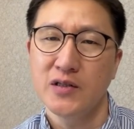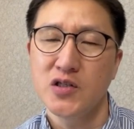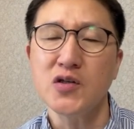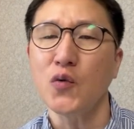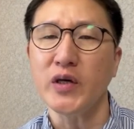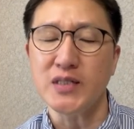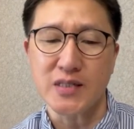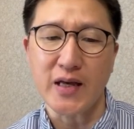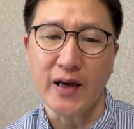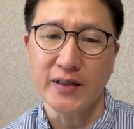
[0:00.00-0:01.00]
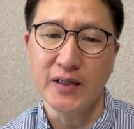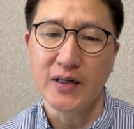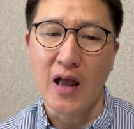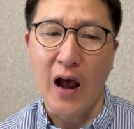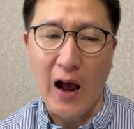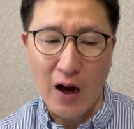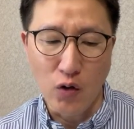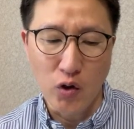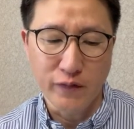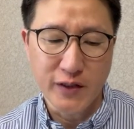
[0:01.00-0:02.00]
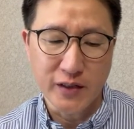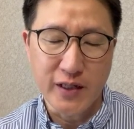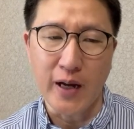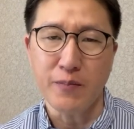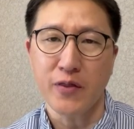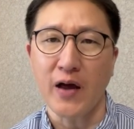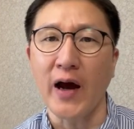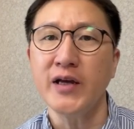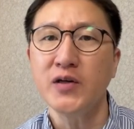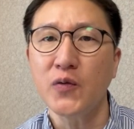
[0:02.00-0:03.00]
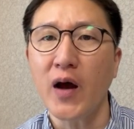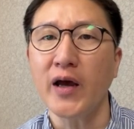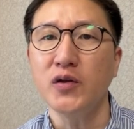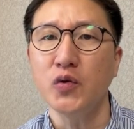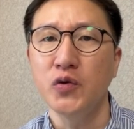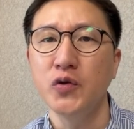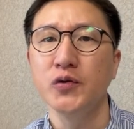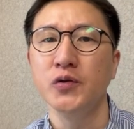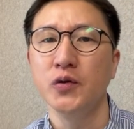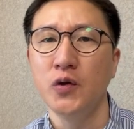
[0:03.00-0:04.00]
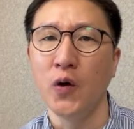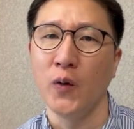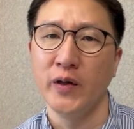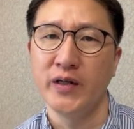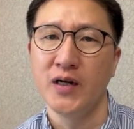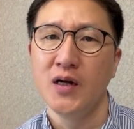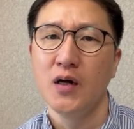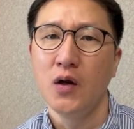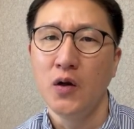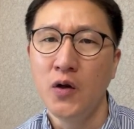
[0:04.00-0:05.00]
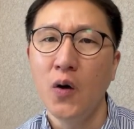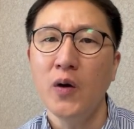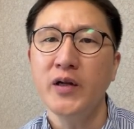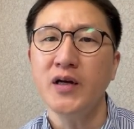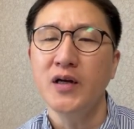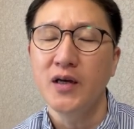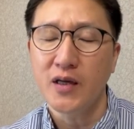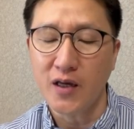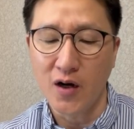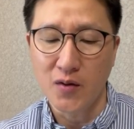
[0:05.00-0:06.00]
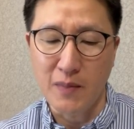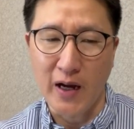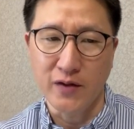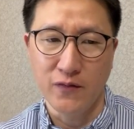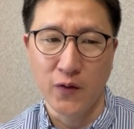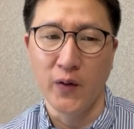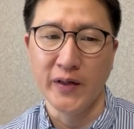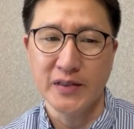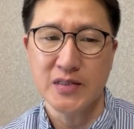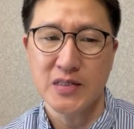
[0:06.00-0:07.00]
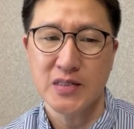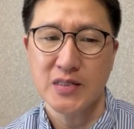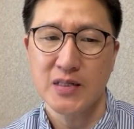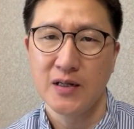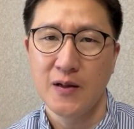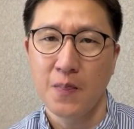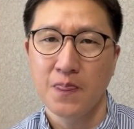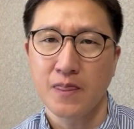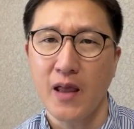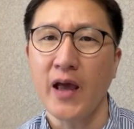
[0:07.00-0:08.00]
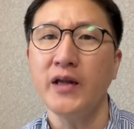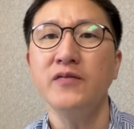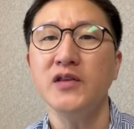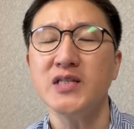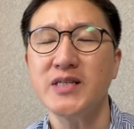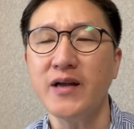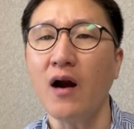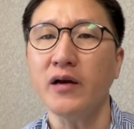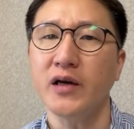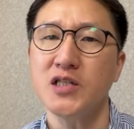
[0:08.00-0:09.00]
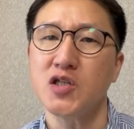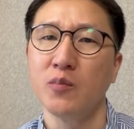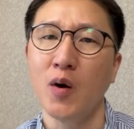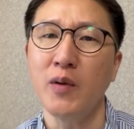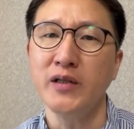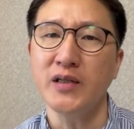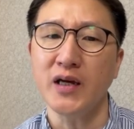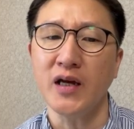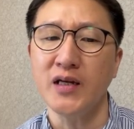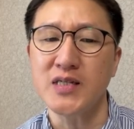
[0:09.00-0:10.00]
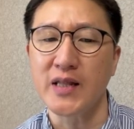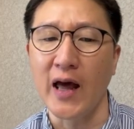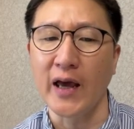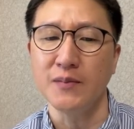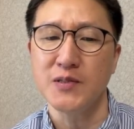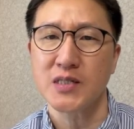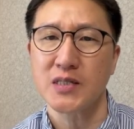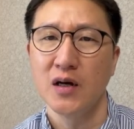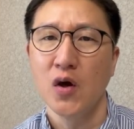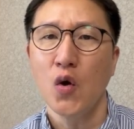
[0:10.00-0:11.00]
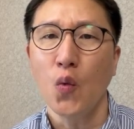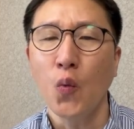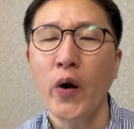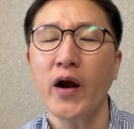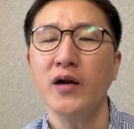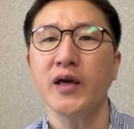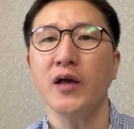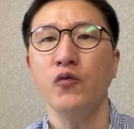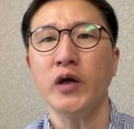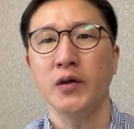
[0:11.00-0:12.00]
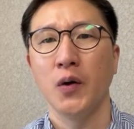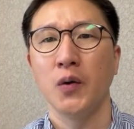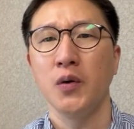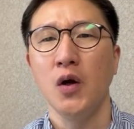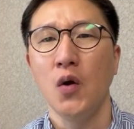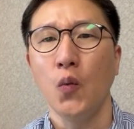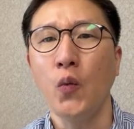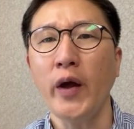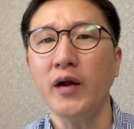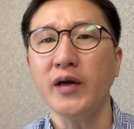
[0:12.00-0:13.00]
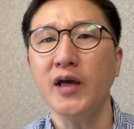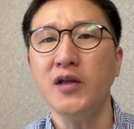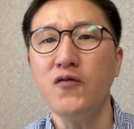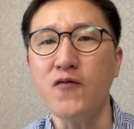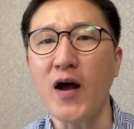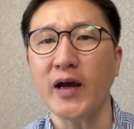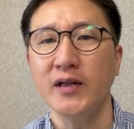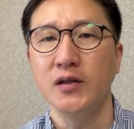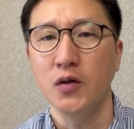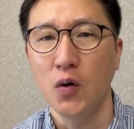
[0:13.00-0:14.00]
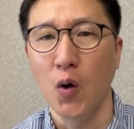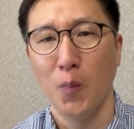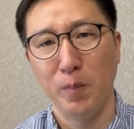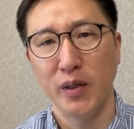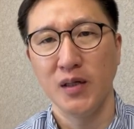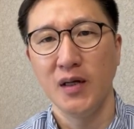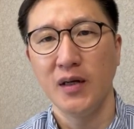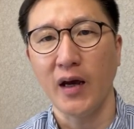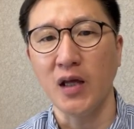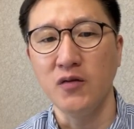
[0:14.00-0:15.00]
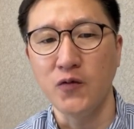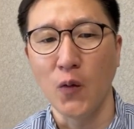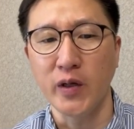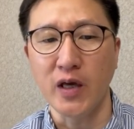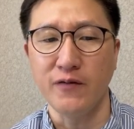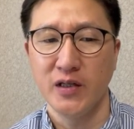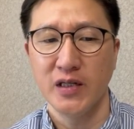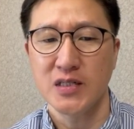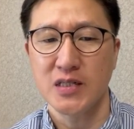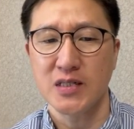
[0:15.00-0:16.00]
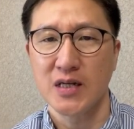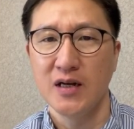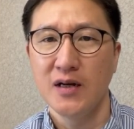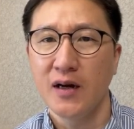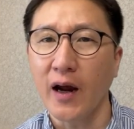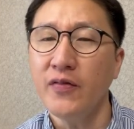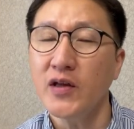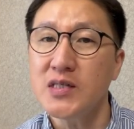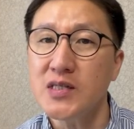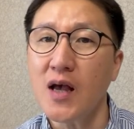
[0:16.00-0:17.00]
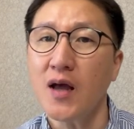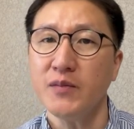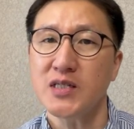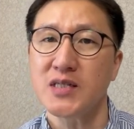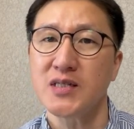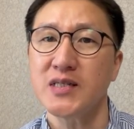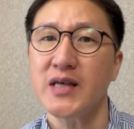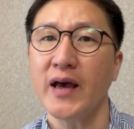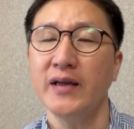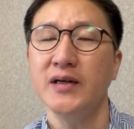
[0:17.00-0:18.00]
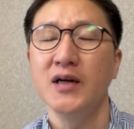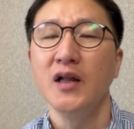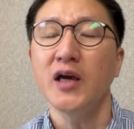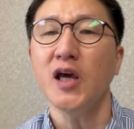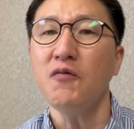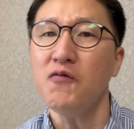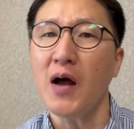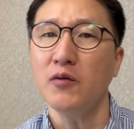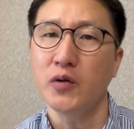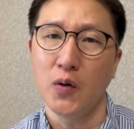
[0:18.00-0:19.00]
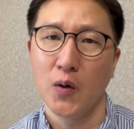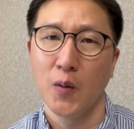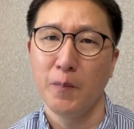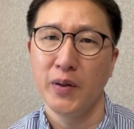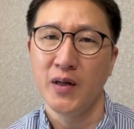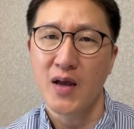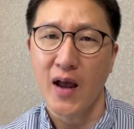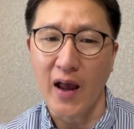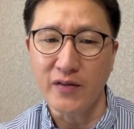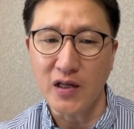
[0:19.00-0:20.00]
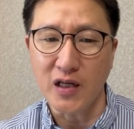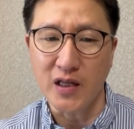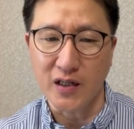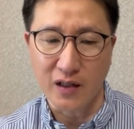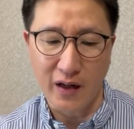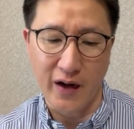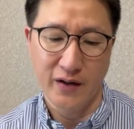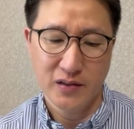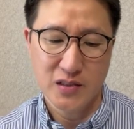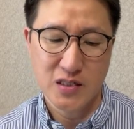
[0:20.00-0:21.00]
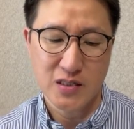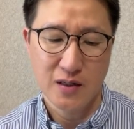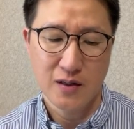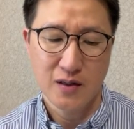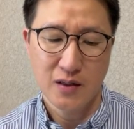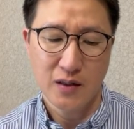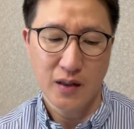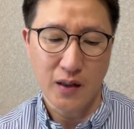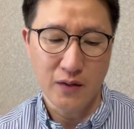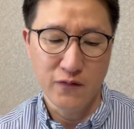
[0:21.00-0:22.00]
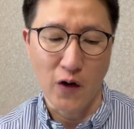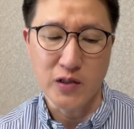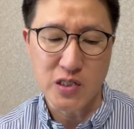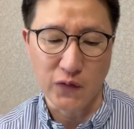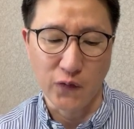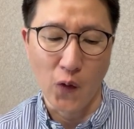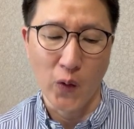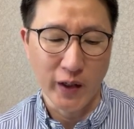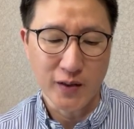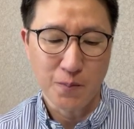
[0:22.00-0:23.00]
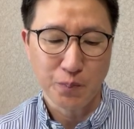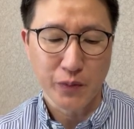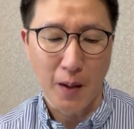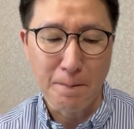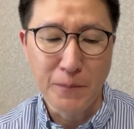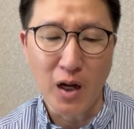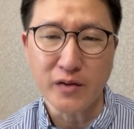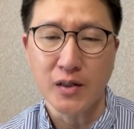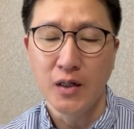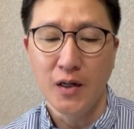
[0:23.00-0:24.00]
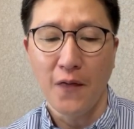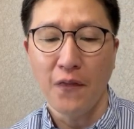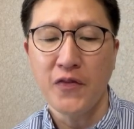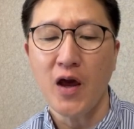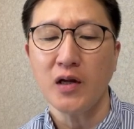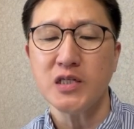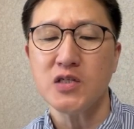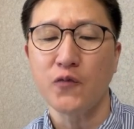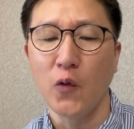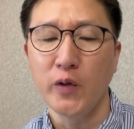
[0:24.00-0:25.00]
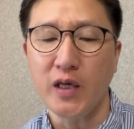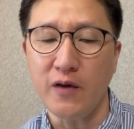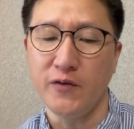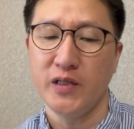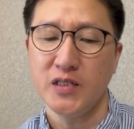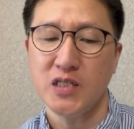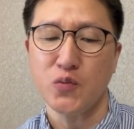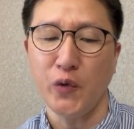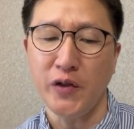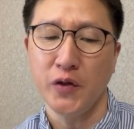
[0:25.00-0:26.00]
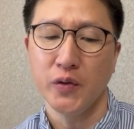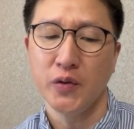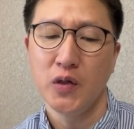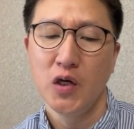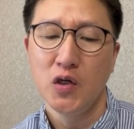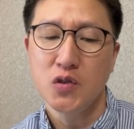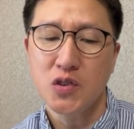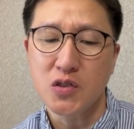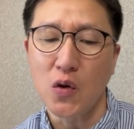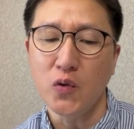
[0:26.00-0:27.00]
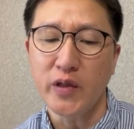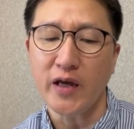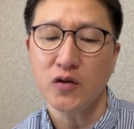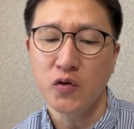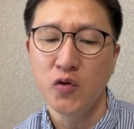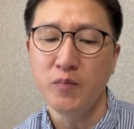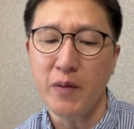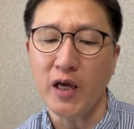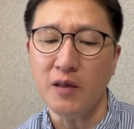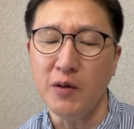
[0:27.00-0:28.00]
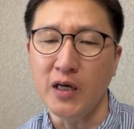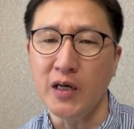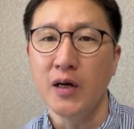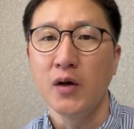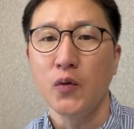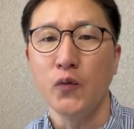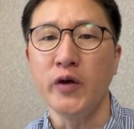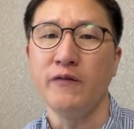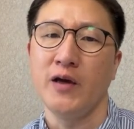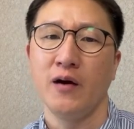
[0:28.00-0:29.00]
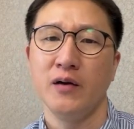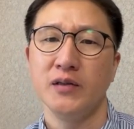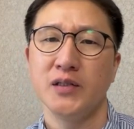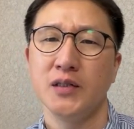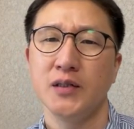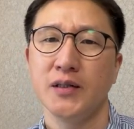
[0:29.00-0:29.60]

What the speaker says: So he said, out of the depth I cry to you, Lord. Lord, hear my voice. And in this darkest moment in his life, where can we go? Where can he find hope and forgiveness? And the psalmist said he found hope, and he declares in verse 4, but there is forgiveness with you, so that you may be revered.